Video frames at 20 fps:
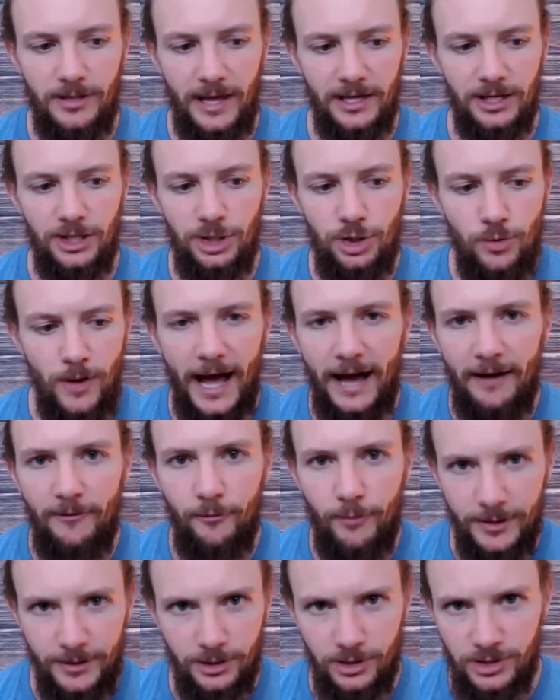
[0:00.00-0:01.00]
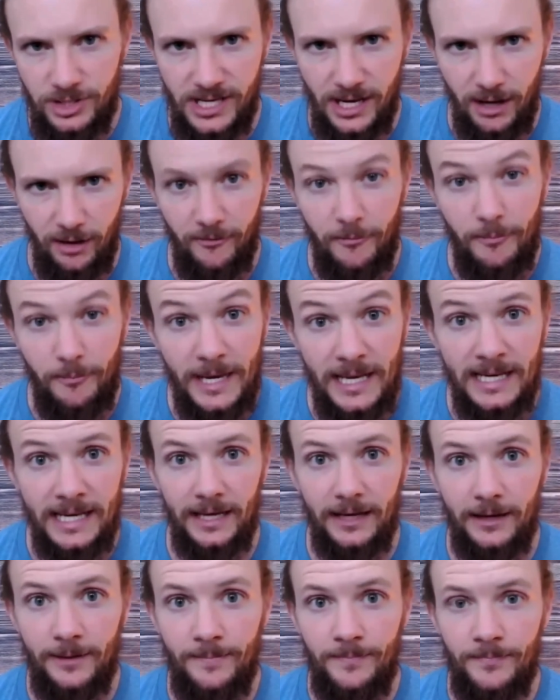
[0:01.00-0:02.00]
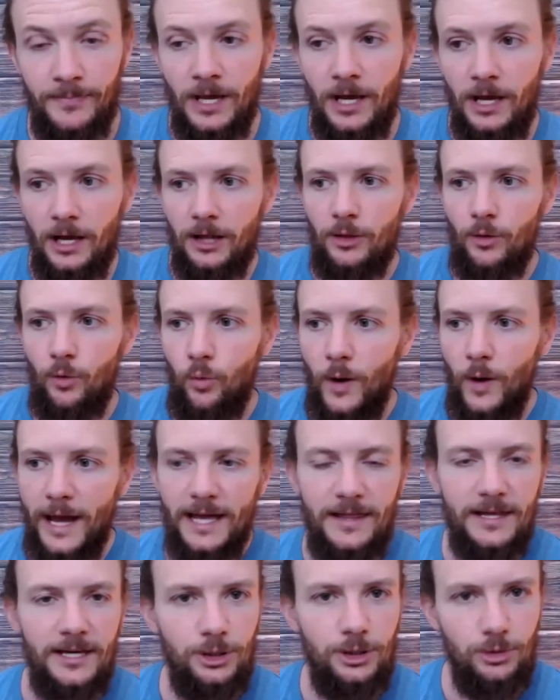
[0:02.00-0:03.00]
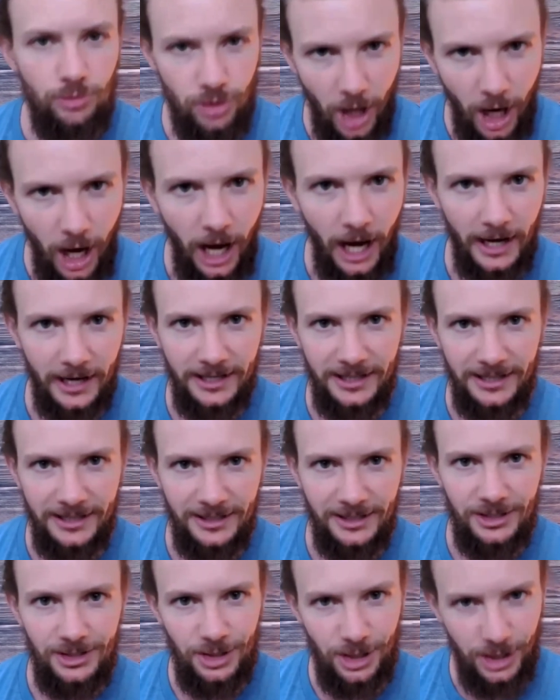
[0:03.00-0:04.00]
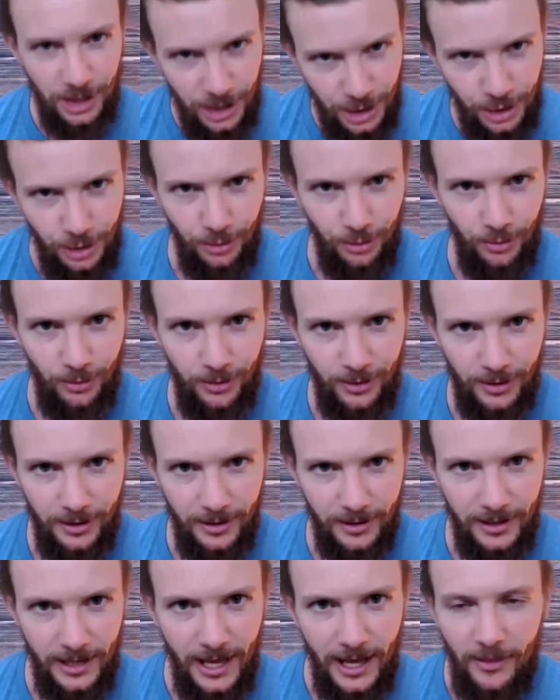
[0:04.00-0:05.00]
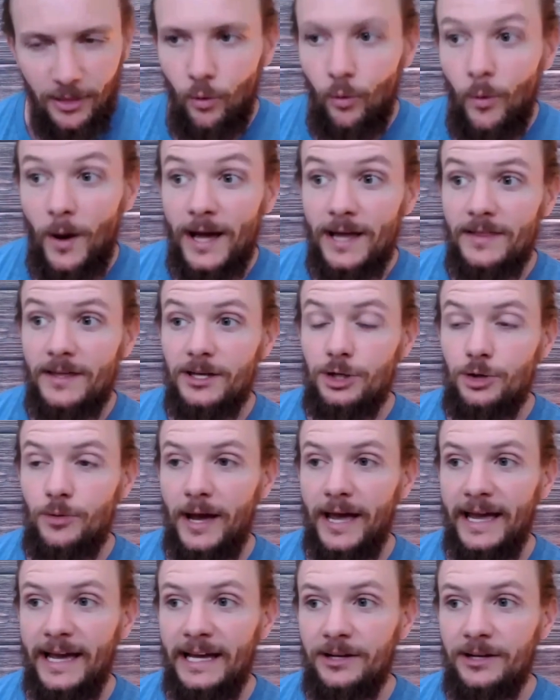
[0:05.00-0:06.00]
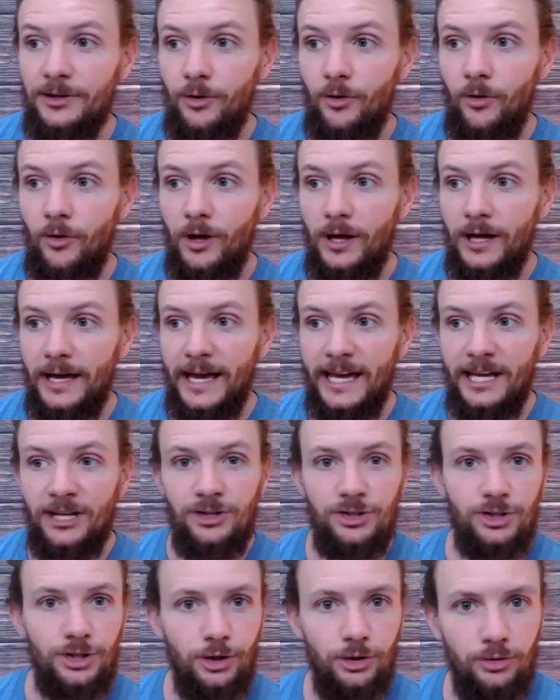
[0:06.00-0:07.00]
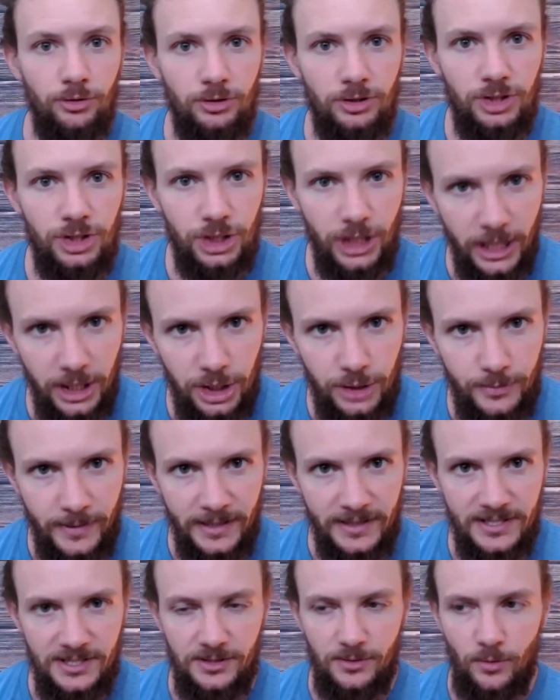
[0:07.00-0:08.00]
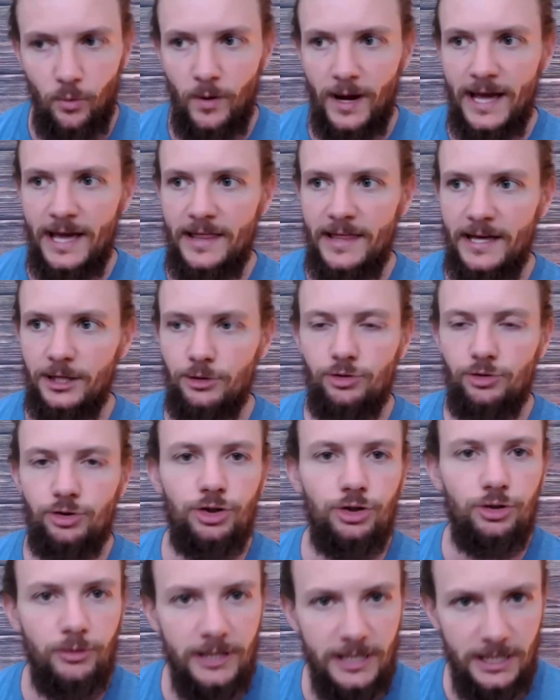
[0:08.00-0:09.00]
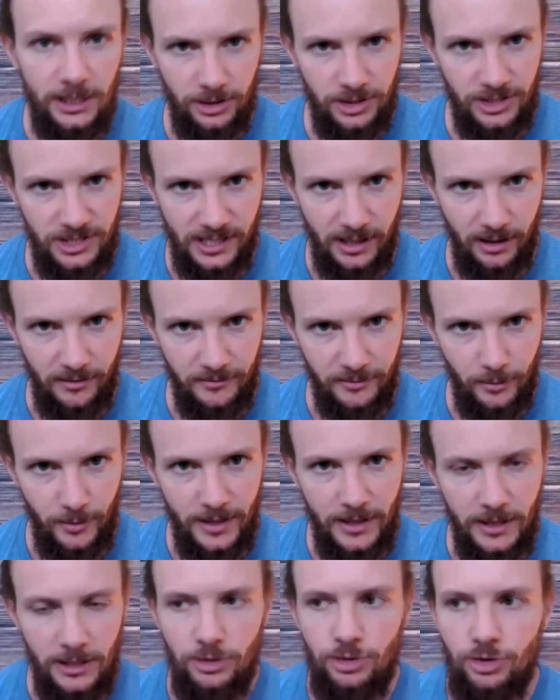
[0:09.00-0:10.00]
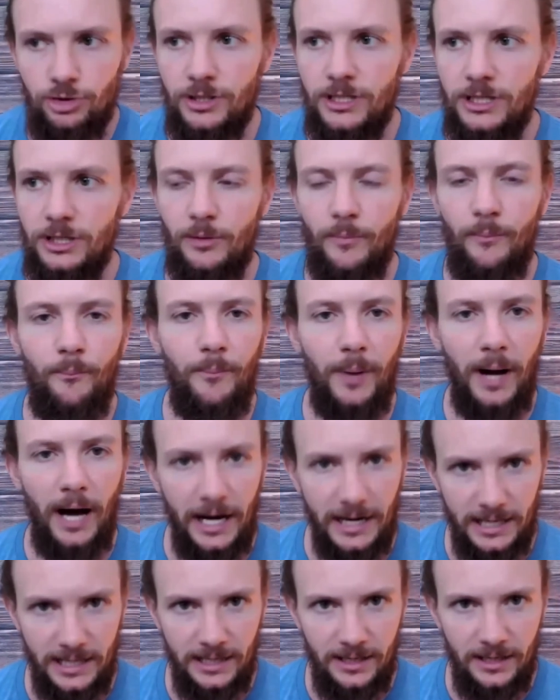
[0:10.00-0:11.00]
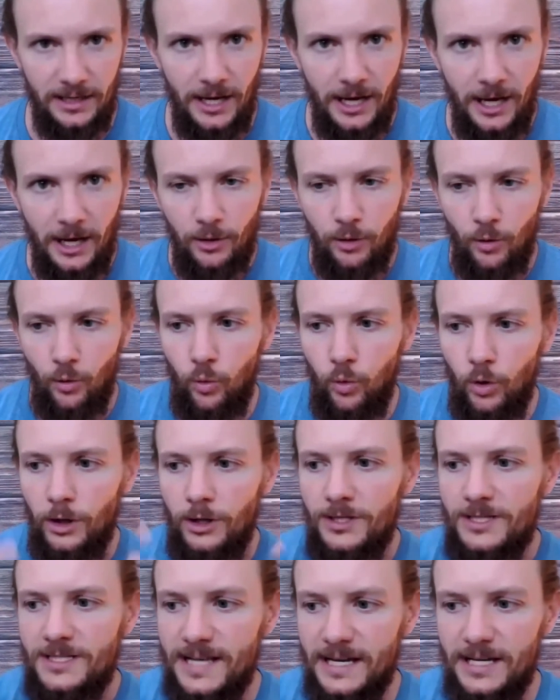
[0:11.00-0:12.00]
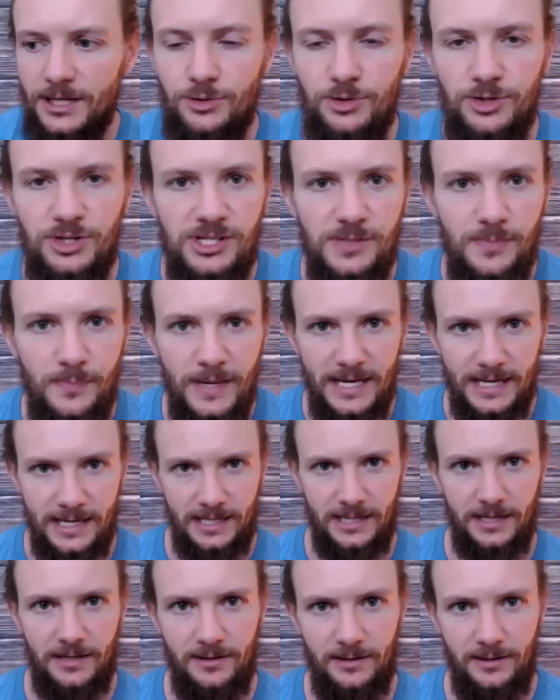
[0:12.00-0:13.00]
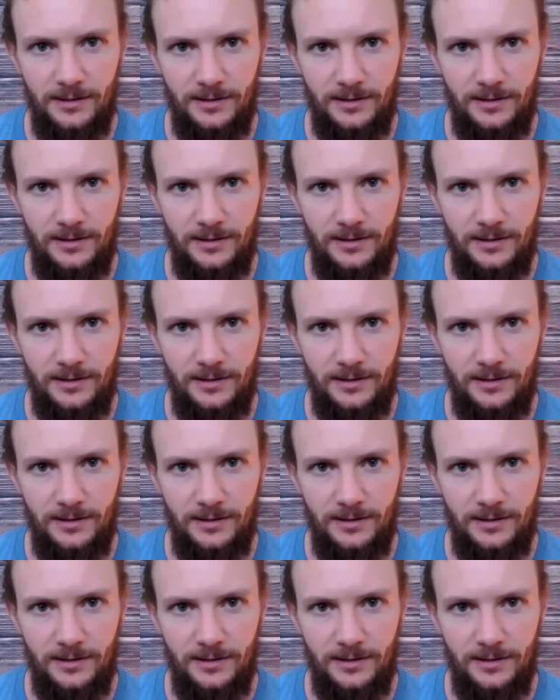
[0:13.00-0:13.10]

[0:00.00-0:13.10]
that you have with yourself, meaning the way that you talk to you, the way that you handle internal judgments, the way that you treat yourself, the way that you treat your body, the words that you speak